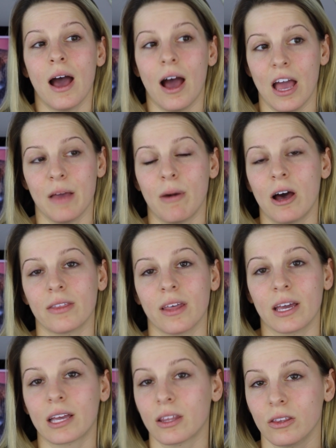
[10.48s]
I am on
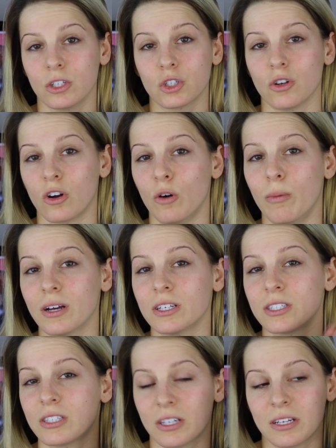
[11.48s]
like the struggle
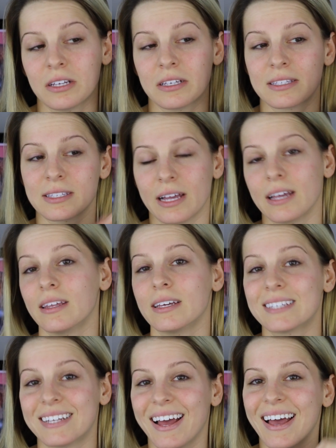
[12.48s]
bus slightly
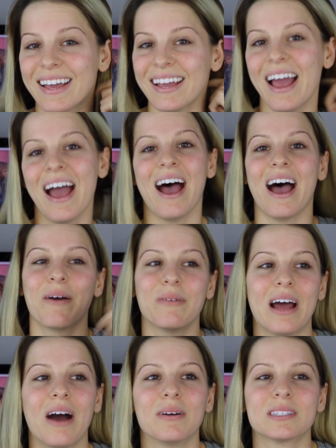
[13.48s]
today. I
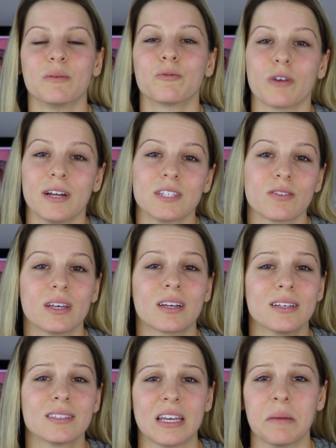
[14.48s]
went out with some friends for like
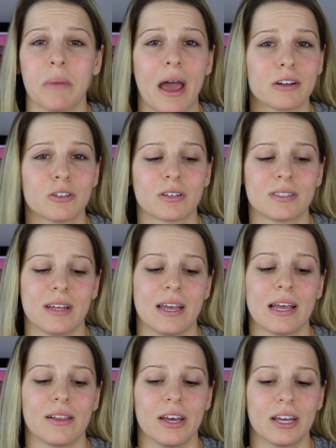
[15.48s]
a St. Patrick's
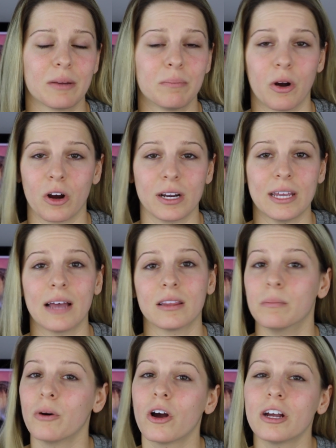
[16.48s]
Day like party at the
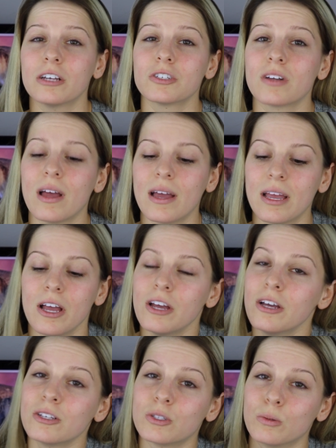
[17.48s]
bar yesterday,
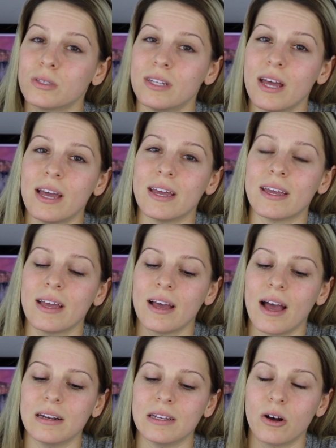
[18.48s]
so today
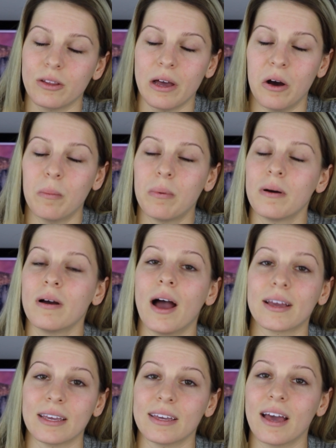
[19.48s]
I need all the help I
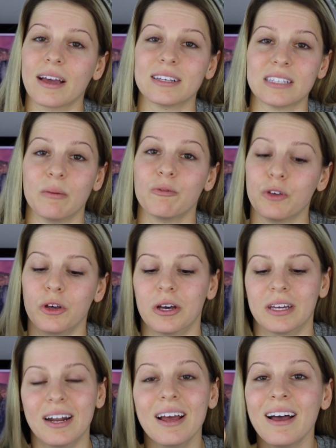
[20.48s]
can get because I'm
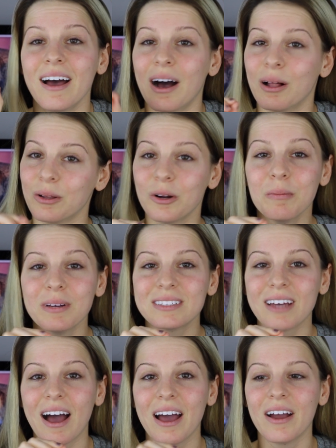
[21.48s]
feeling a little bit
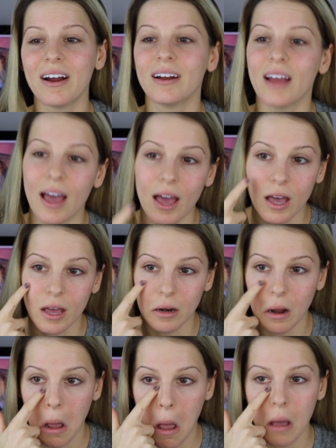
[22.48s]
tired
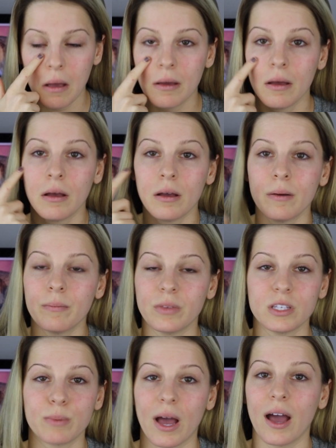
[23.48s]
and
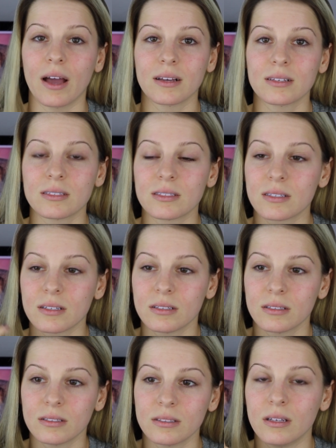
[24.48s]
these bags
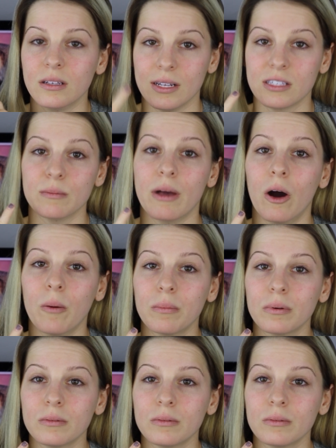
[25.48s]
need some help.